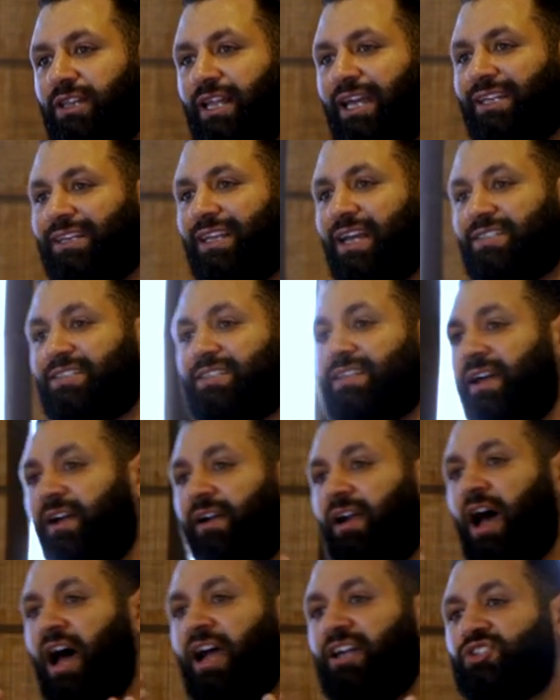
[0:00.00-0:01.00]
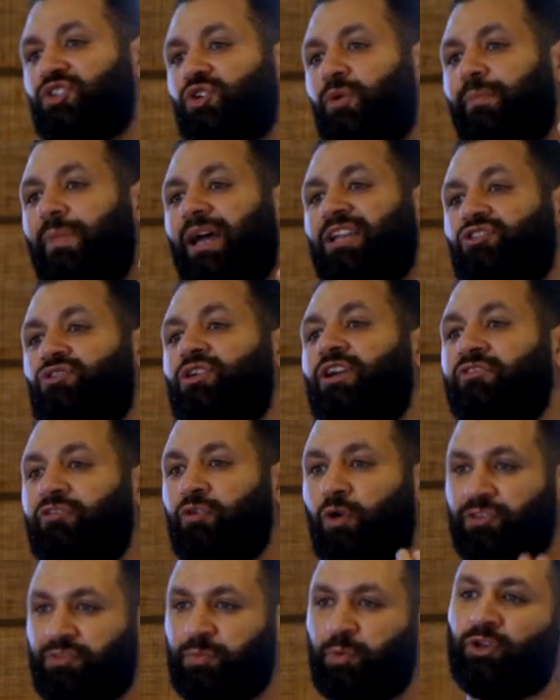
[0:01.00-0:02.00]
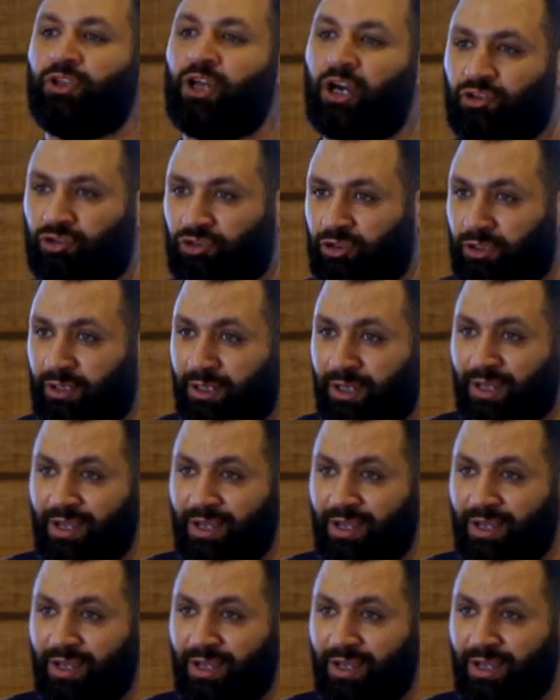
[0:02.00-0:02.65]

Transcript: They test their isometric force production.